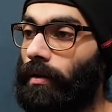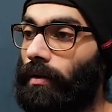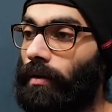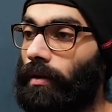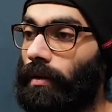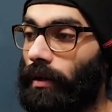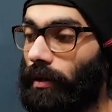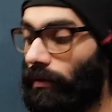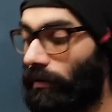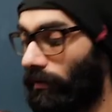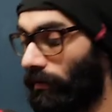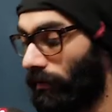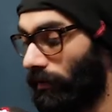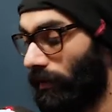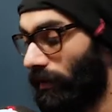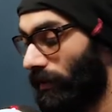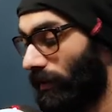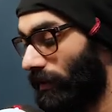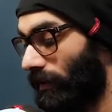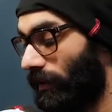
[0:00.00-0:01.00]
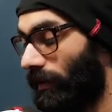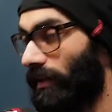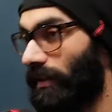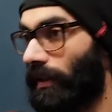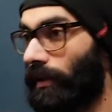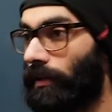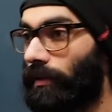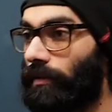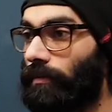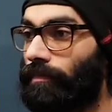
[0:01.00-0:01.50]
Now this is in the
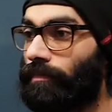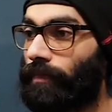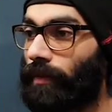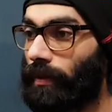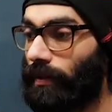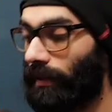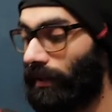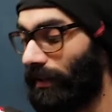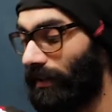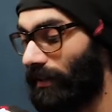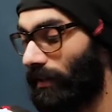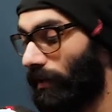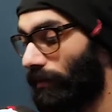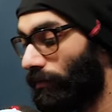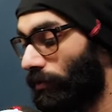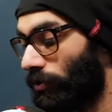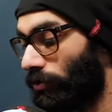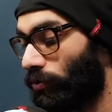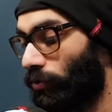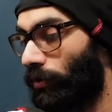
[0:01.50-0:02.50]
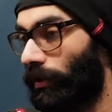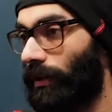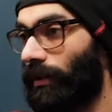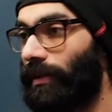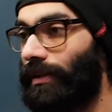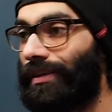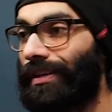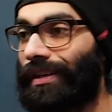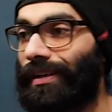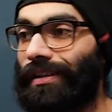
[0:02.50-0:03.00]
center. The reason I'm just showing it
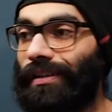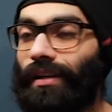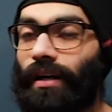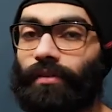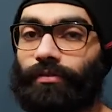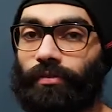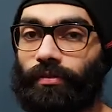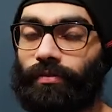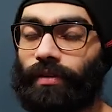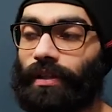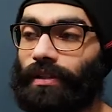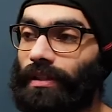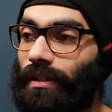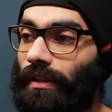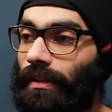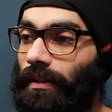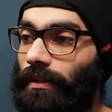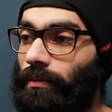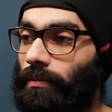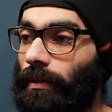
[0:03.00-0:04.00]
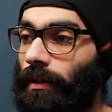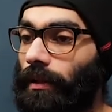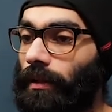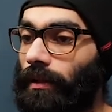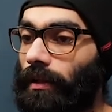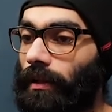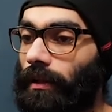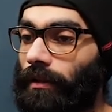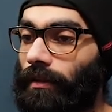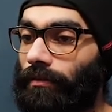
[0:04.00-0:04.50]
directly in After Effects, I'll explain.
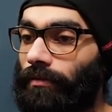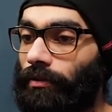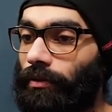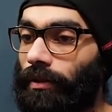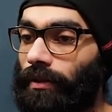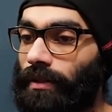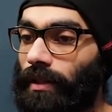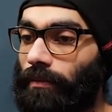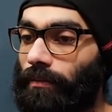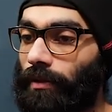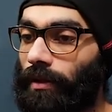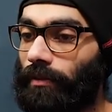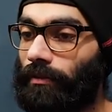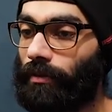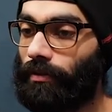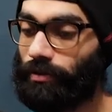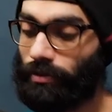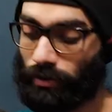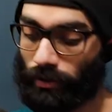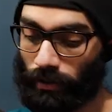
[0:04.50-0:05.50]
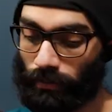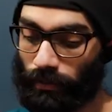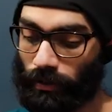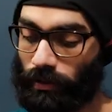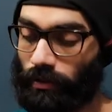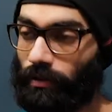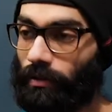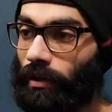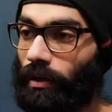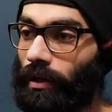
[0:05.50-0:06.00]
Like for example, if I was to come in
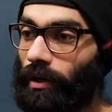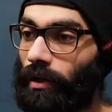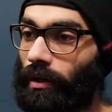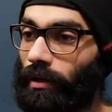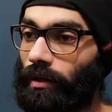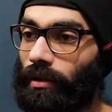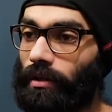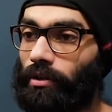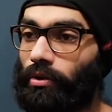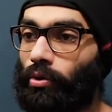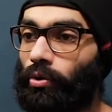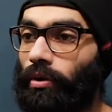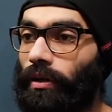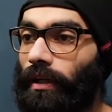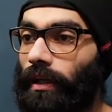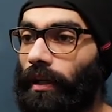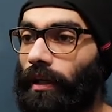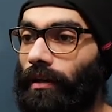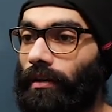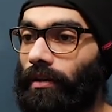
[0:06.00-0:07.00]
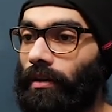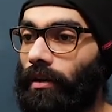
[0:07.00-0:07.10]
here, Control K